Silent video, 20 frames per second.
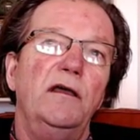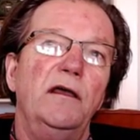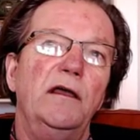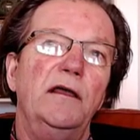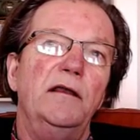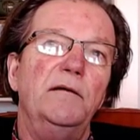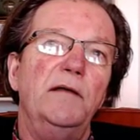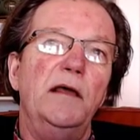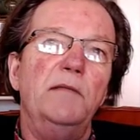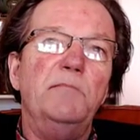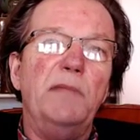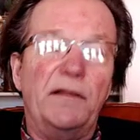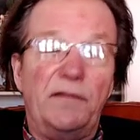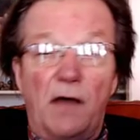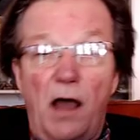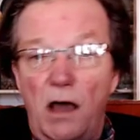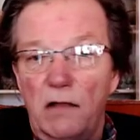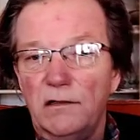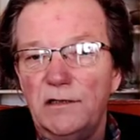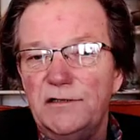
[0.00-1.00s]
in
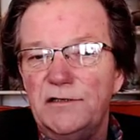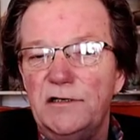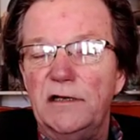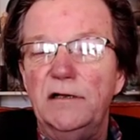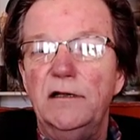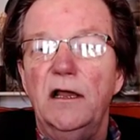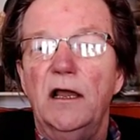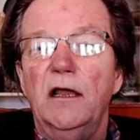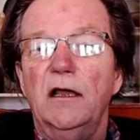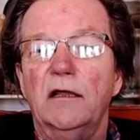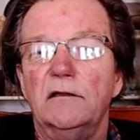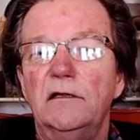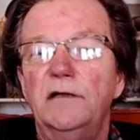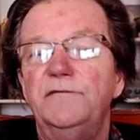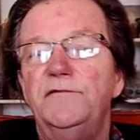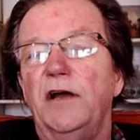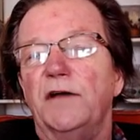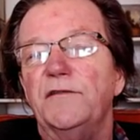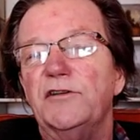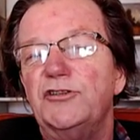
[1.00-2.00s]
mythology
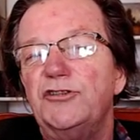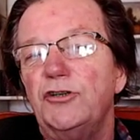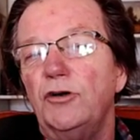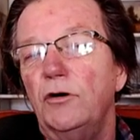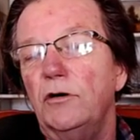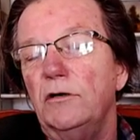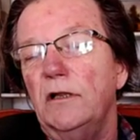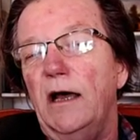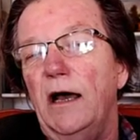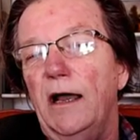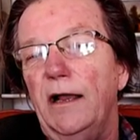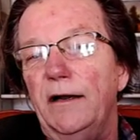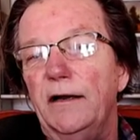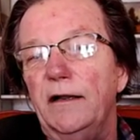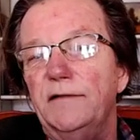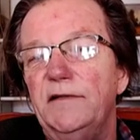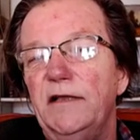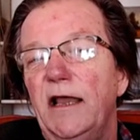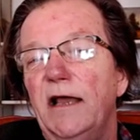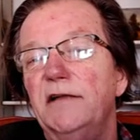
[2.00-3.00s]
lived on the shoreline
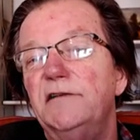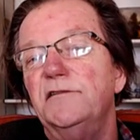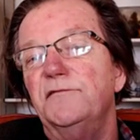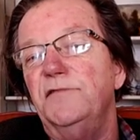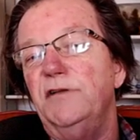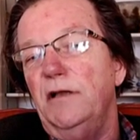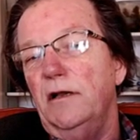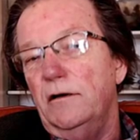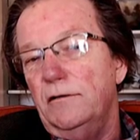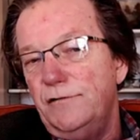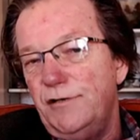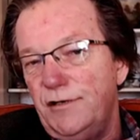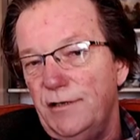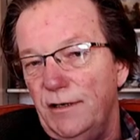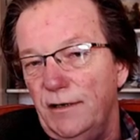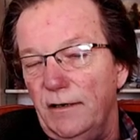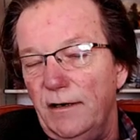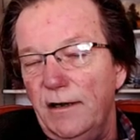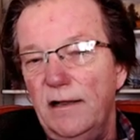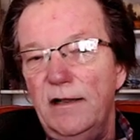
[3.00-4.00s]
at the edge of the
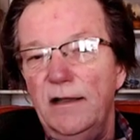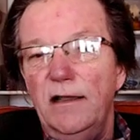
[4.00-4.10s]
ocean,